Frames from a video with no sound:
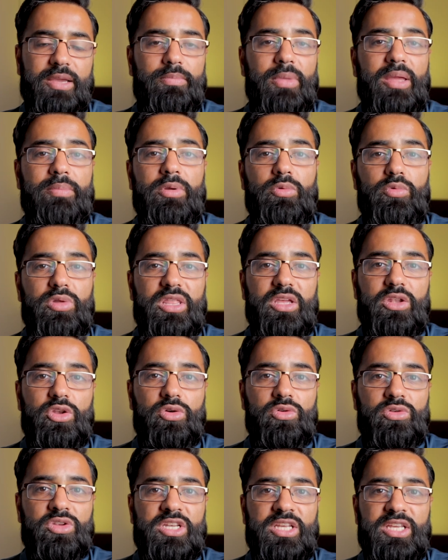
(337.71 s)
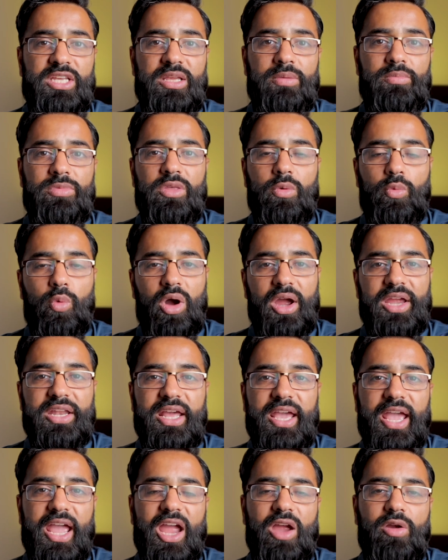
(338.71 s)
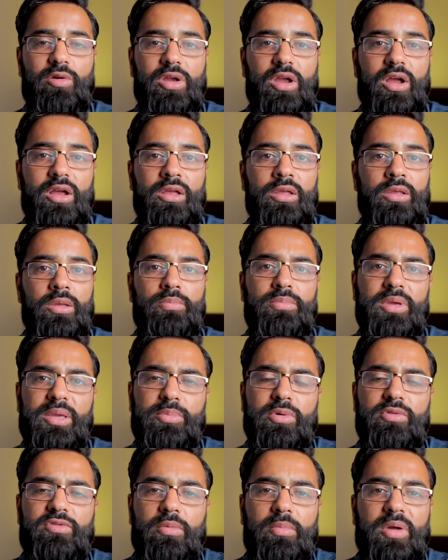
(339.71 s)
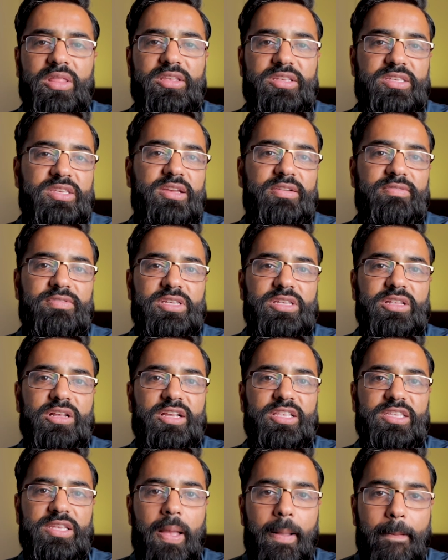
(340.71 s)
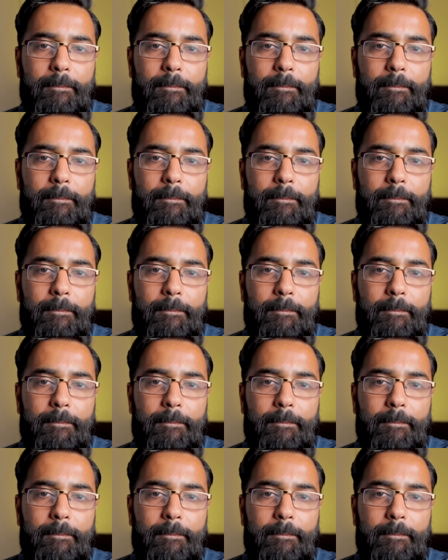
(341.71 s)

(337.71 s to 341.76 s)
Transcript: maybe within your team, the wider area, people from other service lines.